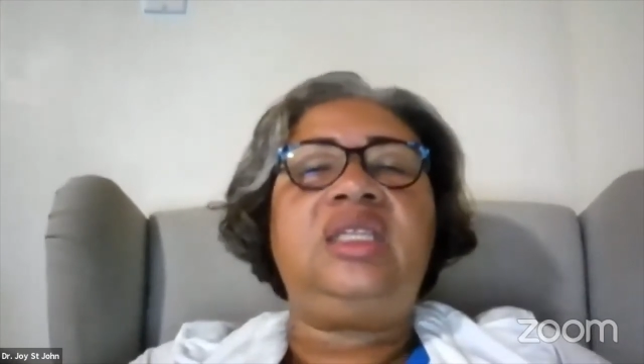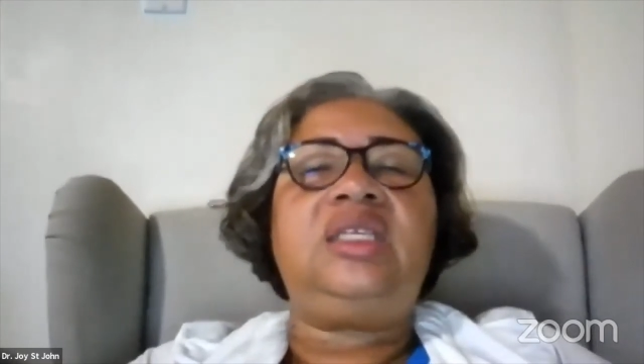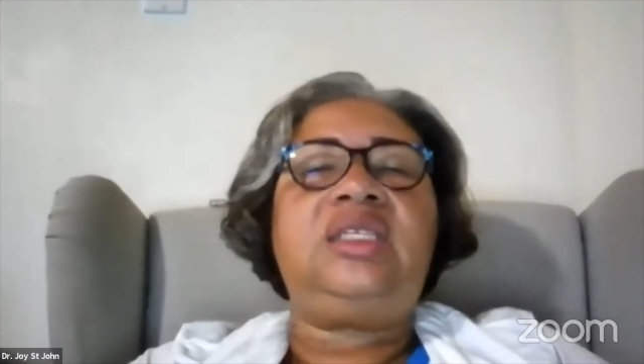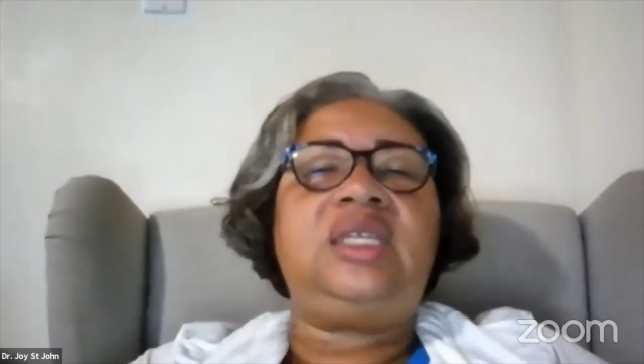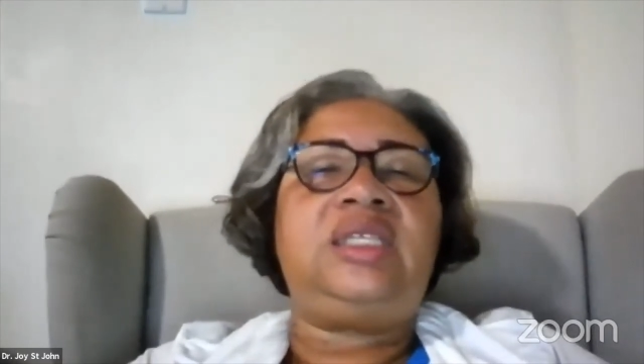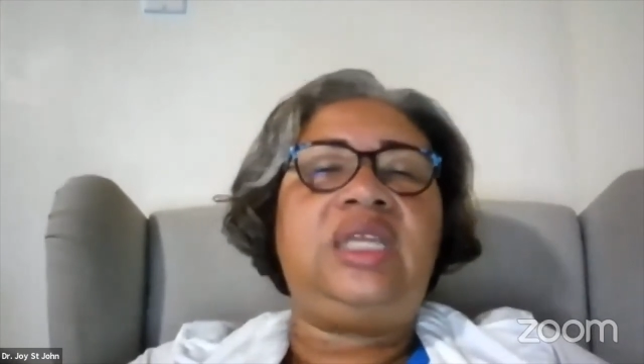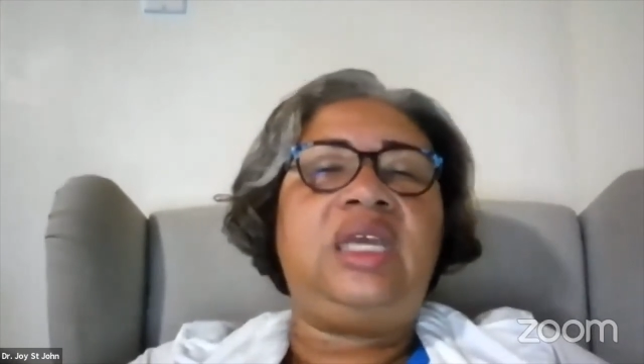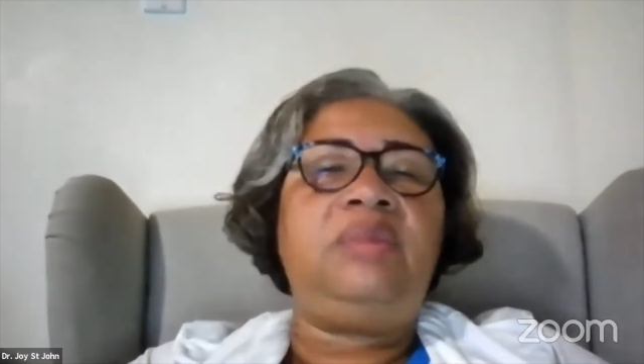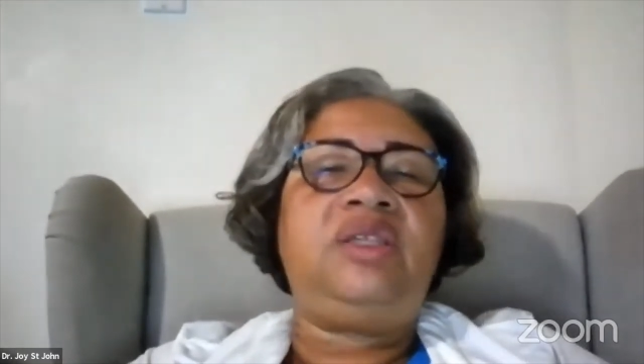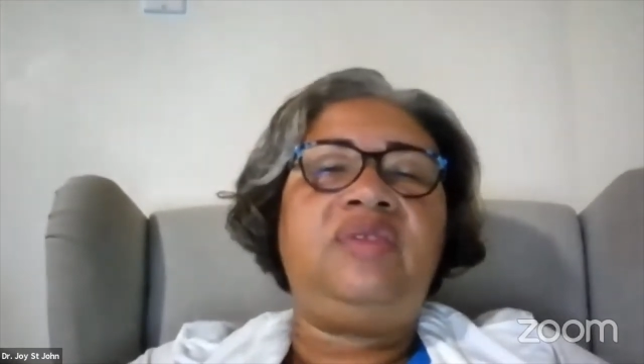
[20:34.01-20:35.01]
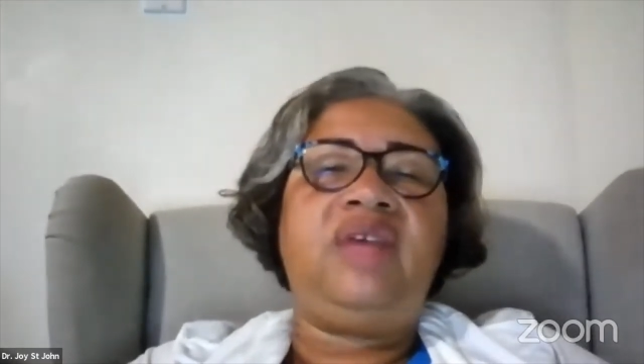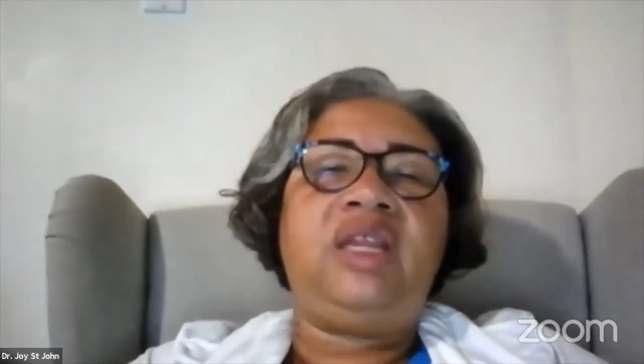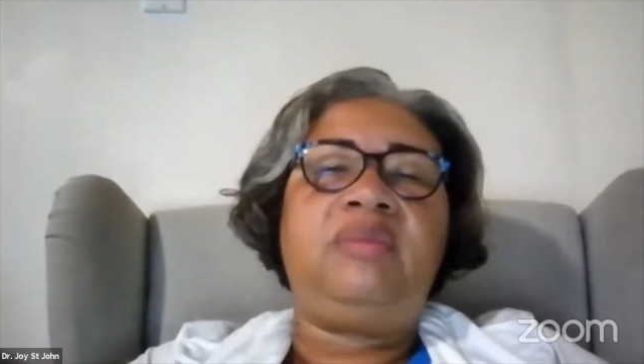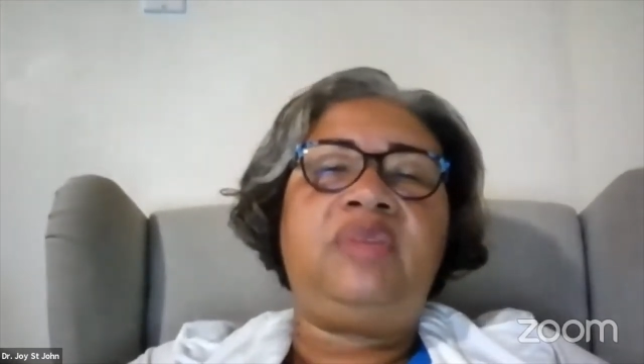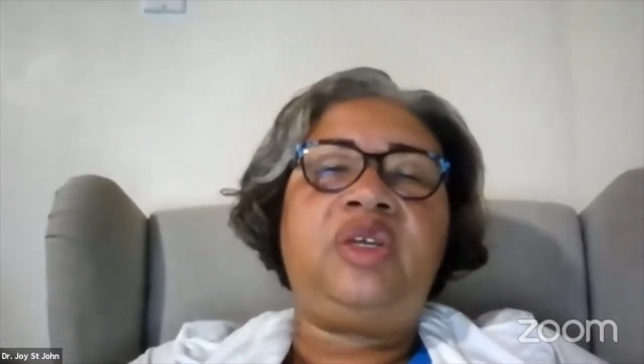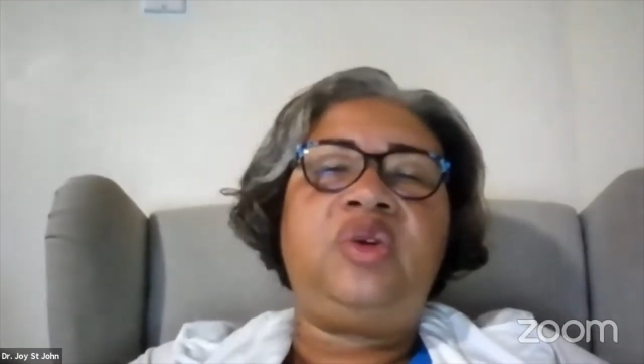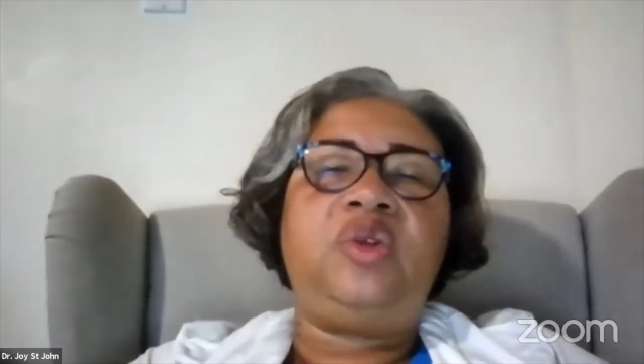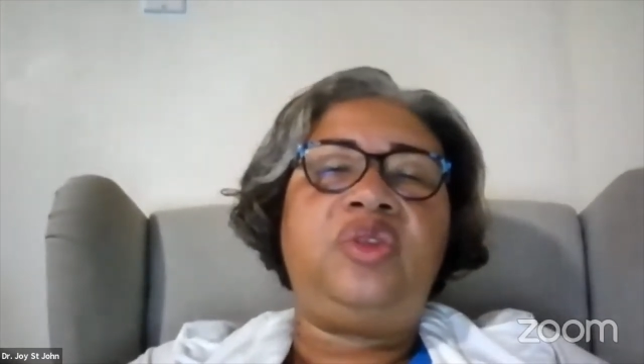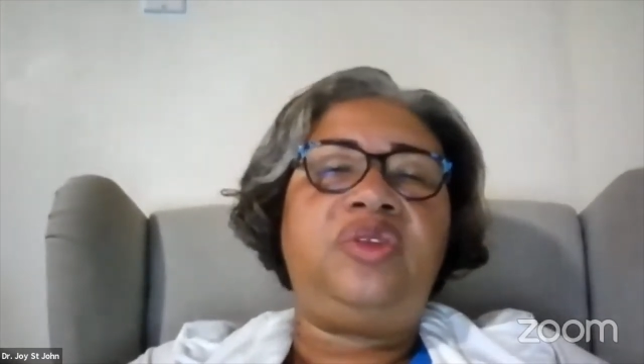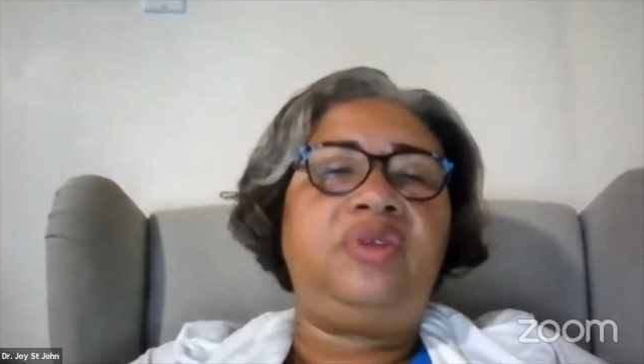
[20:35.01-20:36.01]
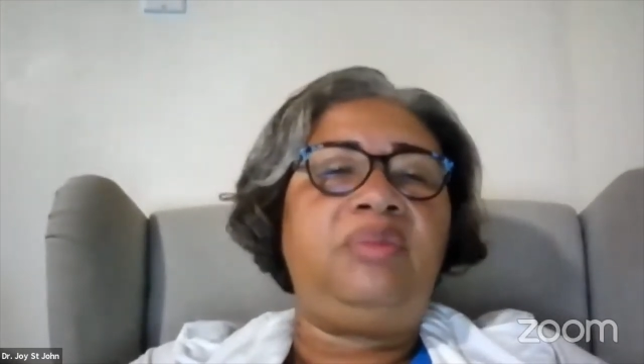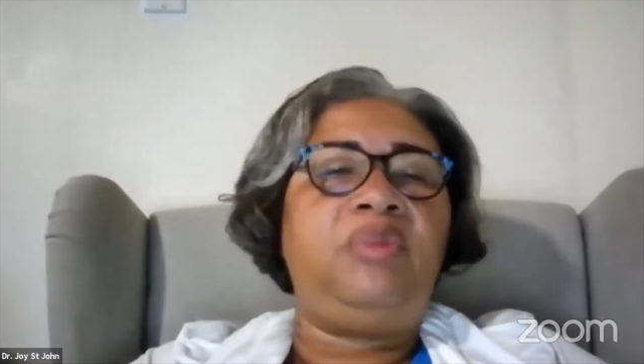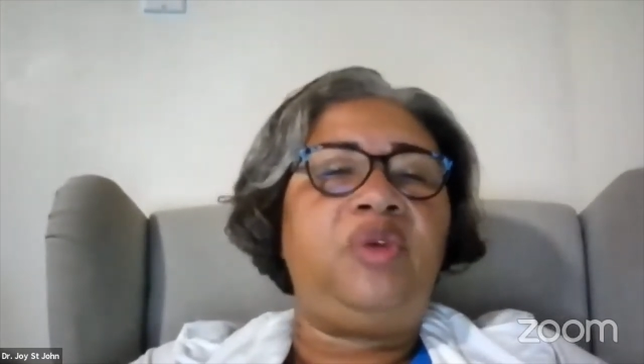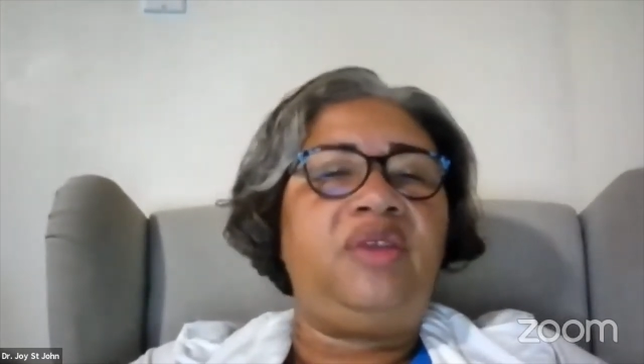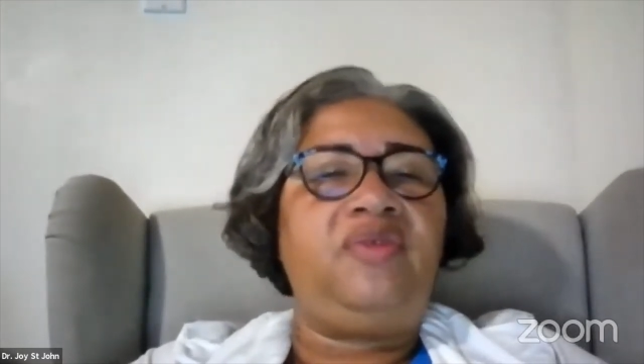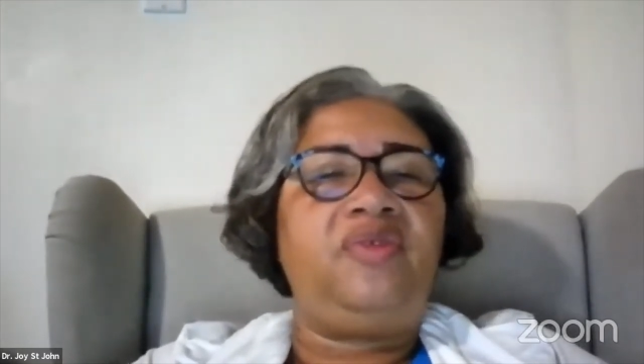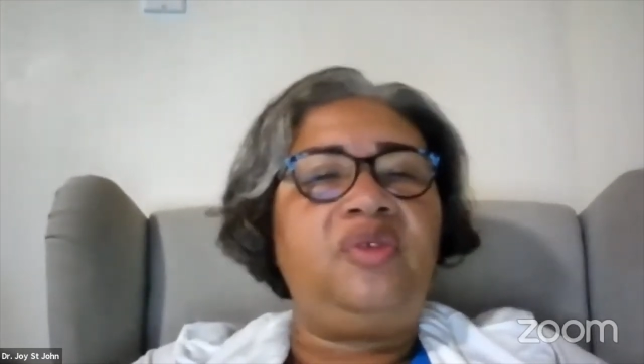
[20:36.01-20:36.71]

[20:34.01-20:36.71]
the Sustainable Development Goal 3.4.